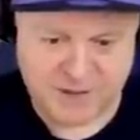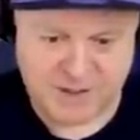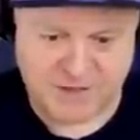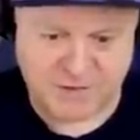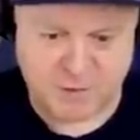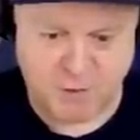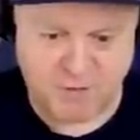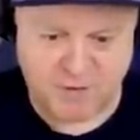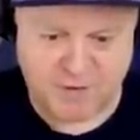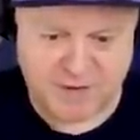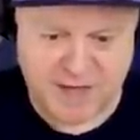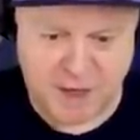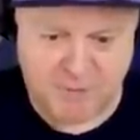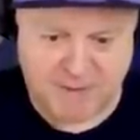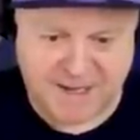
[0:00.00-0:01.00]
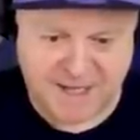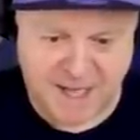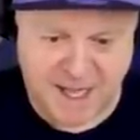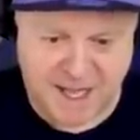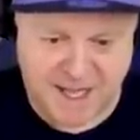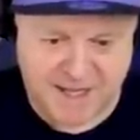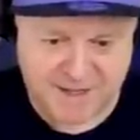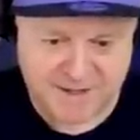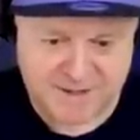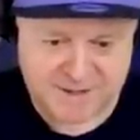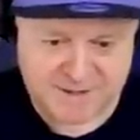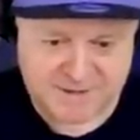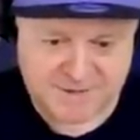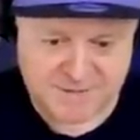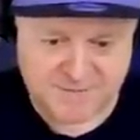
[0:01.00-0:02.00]
Let's go over here and help my guy.
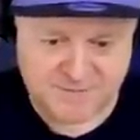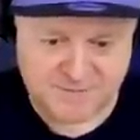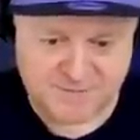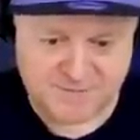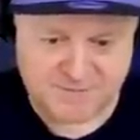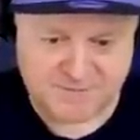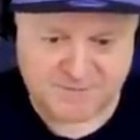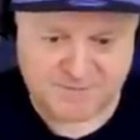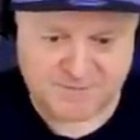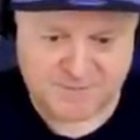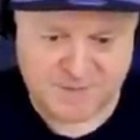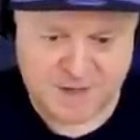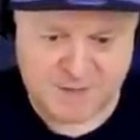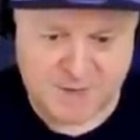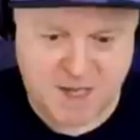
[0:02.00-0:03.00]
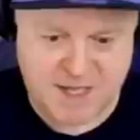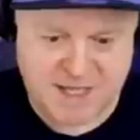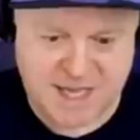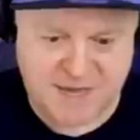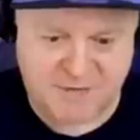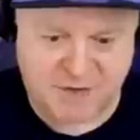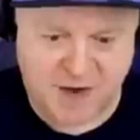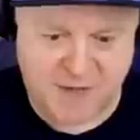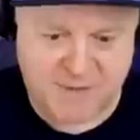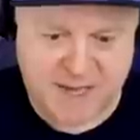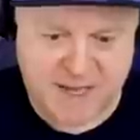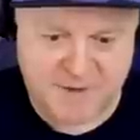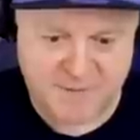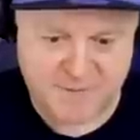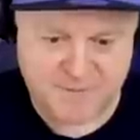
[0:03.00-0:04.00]
Come on, Cave
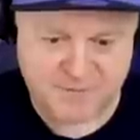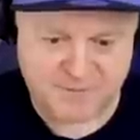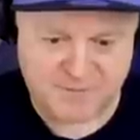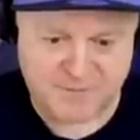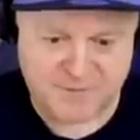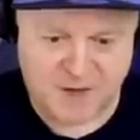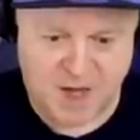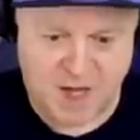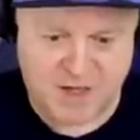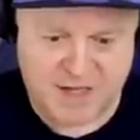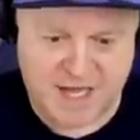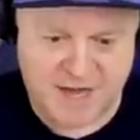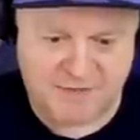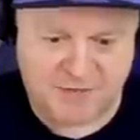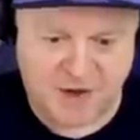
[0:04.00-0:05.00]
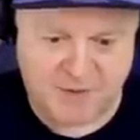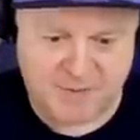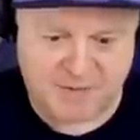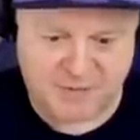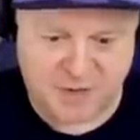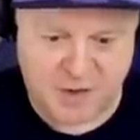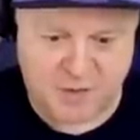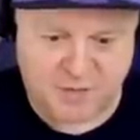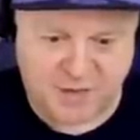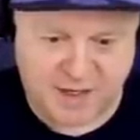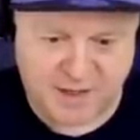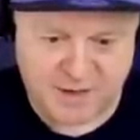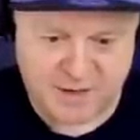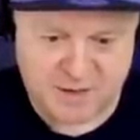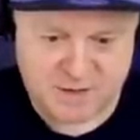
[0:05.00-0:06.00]
Tubby. Oh, Cave Tubby's
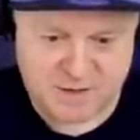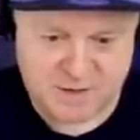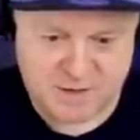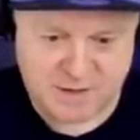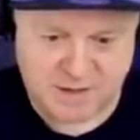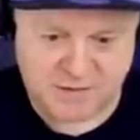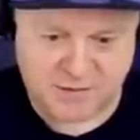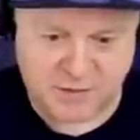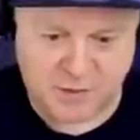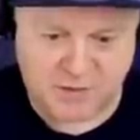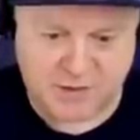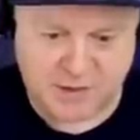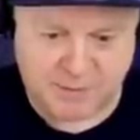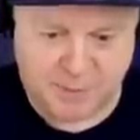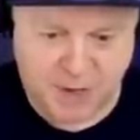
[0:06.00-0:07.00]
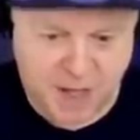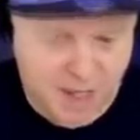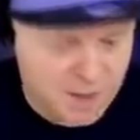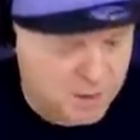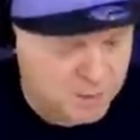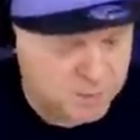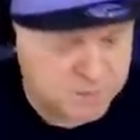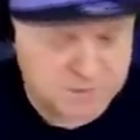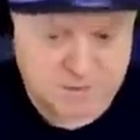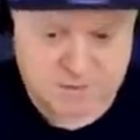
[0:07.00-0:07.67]
losing. He's losing to Poe.